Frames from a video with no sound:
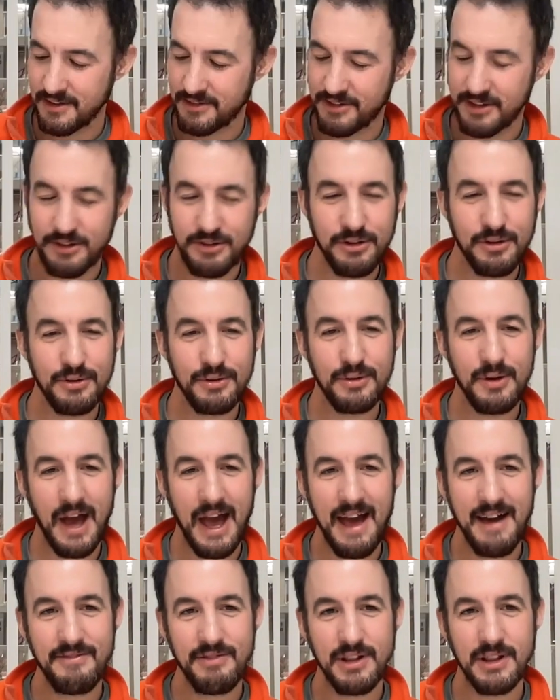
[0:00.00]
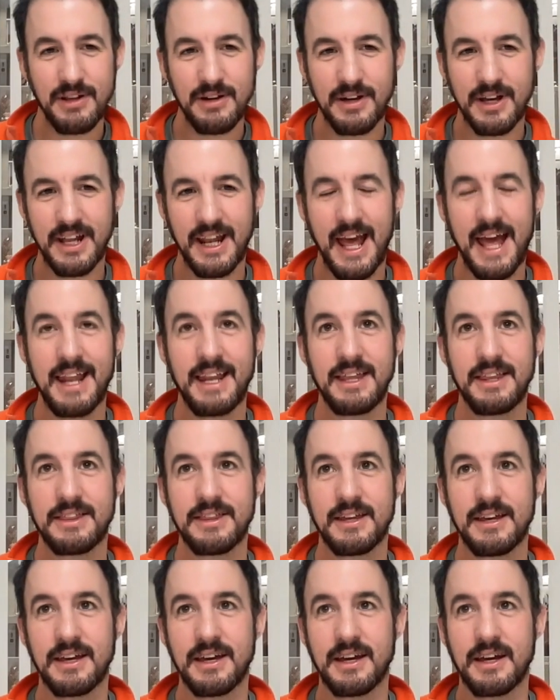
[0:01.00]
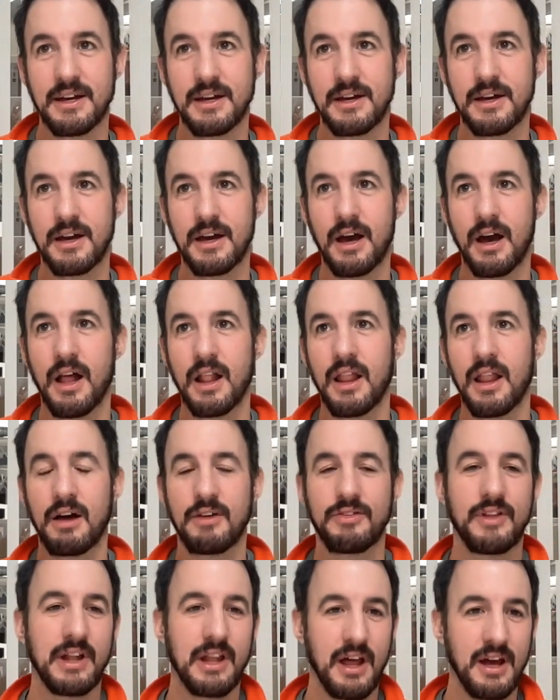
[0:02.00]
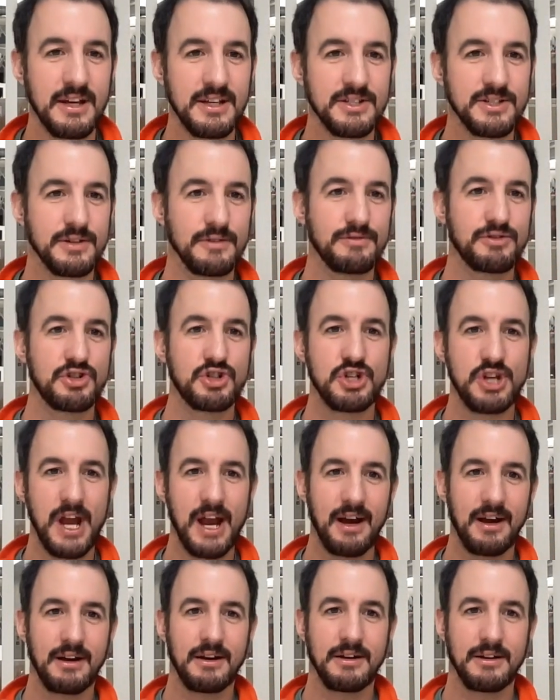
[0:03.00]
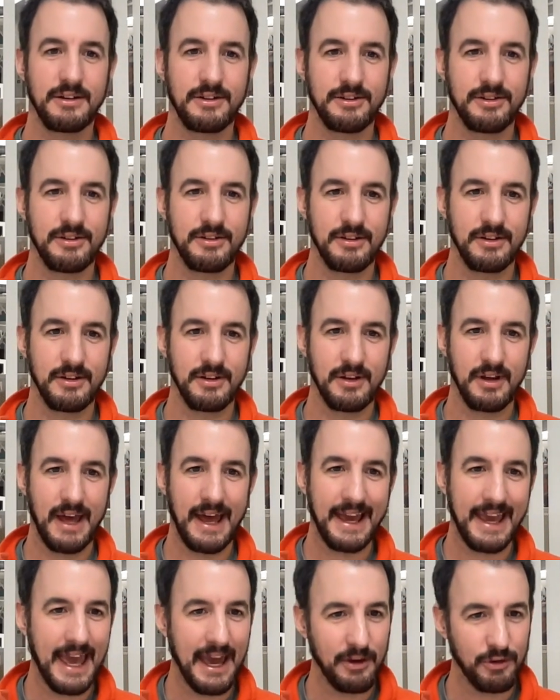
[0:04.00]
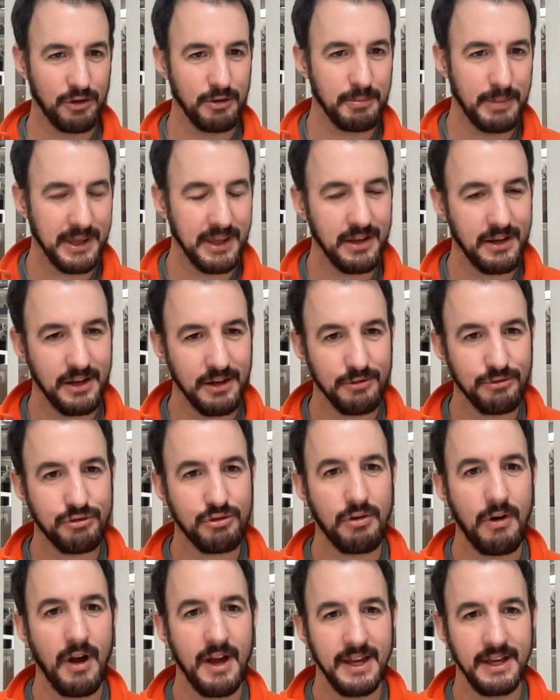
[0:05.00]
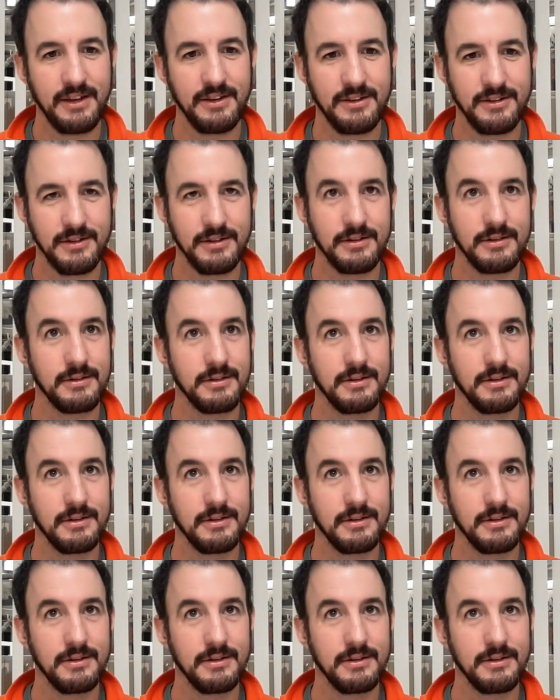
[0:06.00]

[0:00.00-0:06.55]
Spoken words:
Did you have a look at anything along the lines of shared accountability, of trying to